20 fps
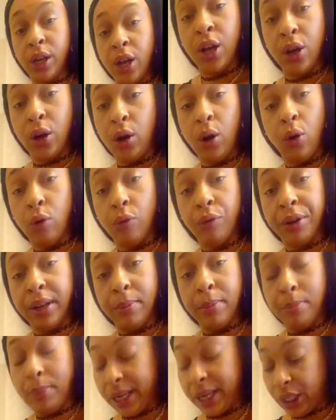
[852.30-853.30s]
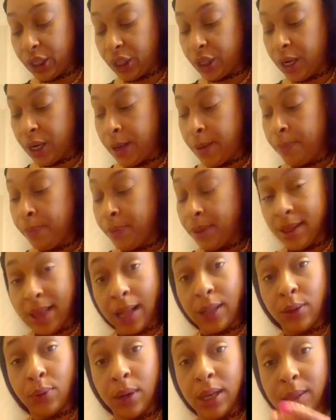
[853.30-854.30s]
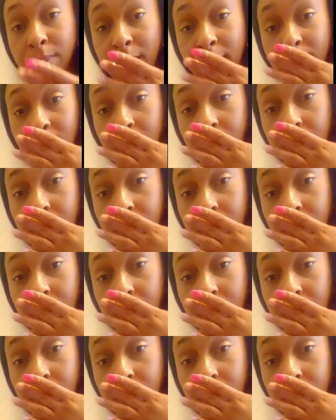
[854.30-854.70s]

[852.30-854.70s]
chlorine and bleach. That's what it smells like.